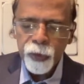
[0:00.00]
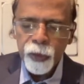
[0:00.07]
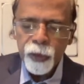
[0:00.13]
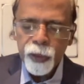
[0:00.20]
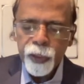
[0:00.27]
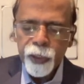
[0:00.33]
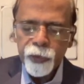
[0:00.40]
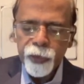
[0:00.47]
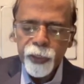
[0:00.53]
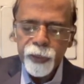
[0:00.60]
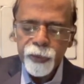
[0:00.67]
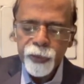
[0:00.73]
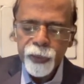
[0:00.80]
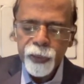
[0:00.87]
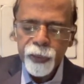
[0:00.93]
Here you can
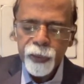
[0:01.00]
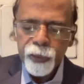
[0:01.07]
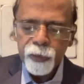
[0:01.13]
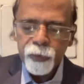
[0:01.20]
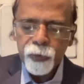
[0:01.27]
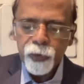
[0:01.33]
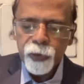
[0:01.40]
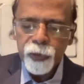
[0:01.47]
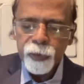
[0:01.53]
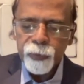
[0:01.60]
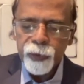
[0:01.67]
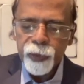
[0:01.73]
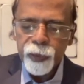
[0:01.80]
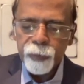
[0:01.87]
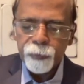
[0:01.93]
see the
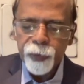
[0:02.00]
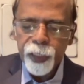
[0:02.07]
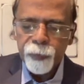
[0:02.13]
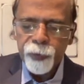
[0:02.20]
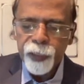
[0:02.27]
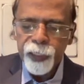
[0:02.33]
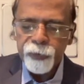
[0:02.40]
corticospinal, the pyramid